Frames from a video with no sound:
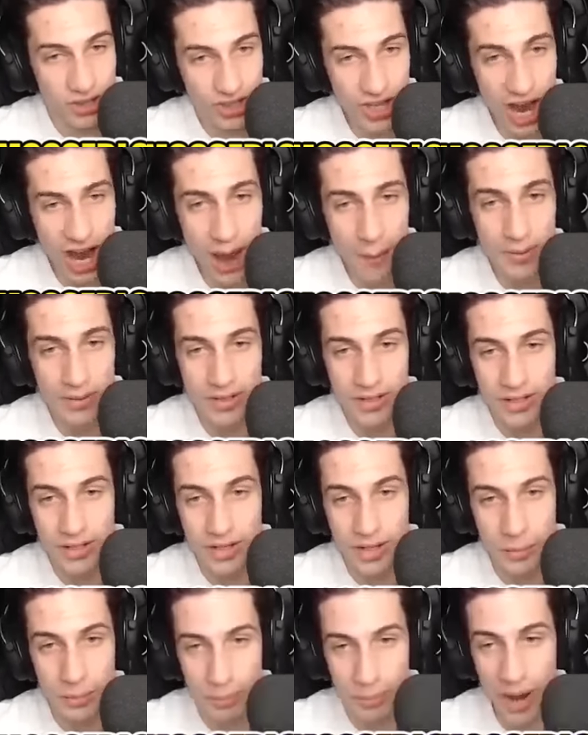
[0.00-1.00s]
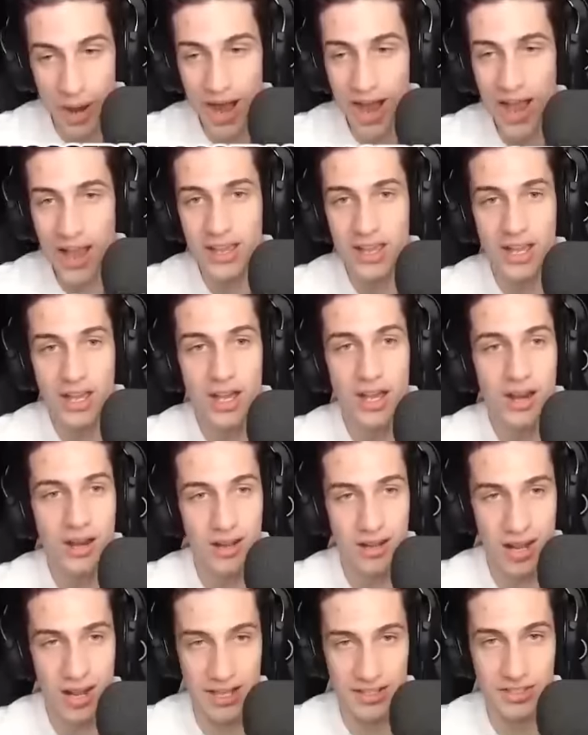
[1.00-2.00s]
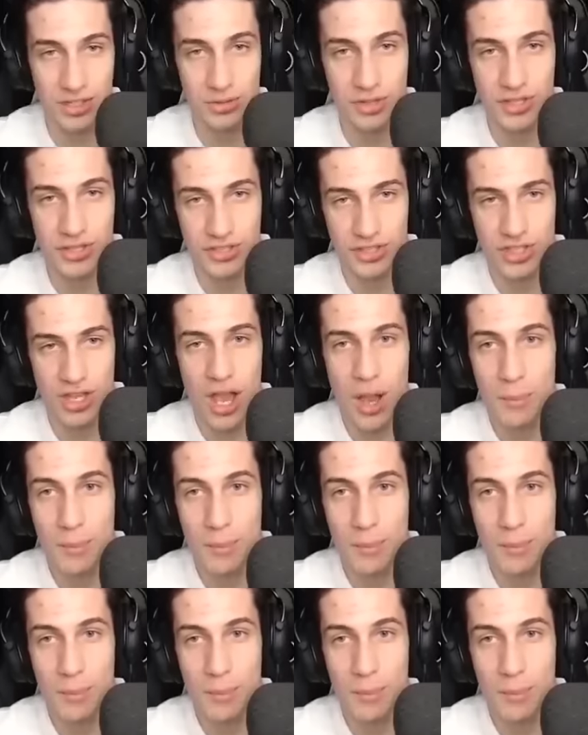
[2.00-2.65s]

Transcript: Shop, buy. Let's do this.